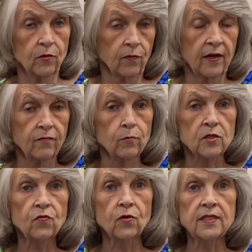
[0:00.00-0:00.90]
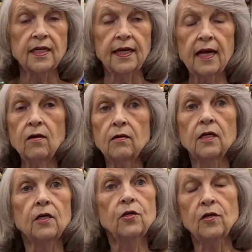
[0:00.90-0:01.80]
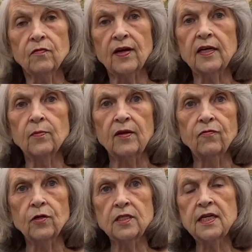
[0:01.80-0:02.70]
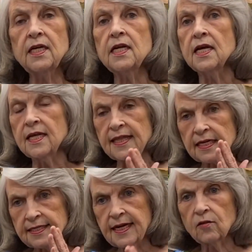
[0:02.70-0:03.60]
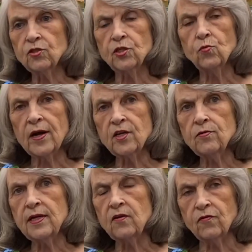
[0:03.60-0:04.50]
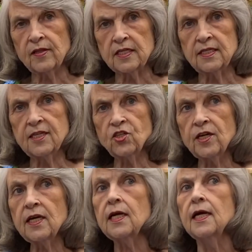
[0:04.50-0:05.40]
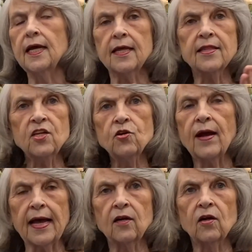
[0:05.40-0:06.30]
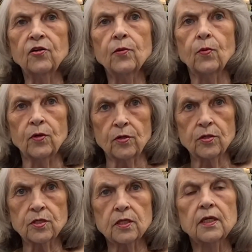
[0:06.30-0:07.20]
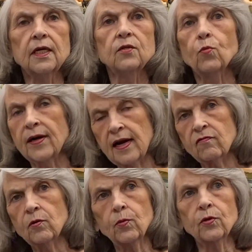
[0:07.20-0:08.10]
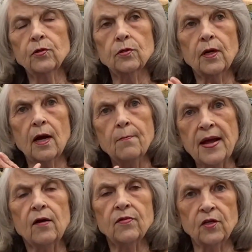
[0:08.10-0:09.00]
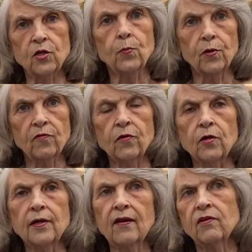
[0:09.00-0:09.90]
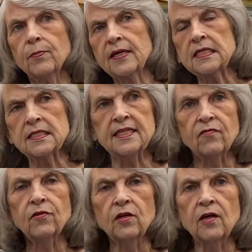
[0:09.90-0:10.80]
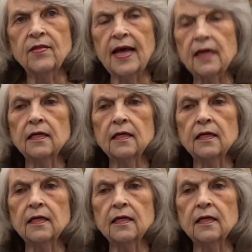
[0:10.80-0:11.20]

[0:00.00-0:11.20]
If it was 14 count, you divide it by 14. That tells you what you need for the stitching, and then you add on your borders, whatever border amount that you prefer. Everybody's different on that.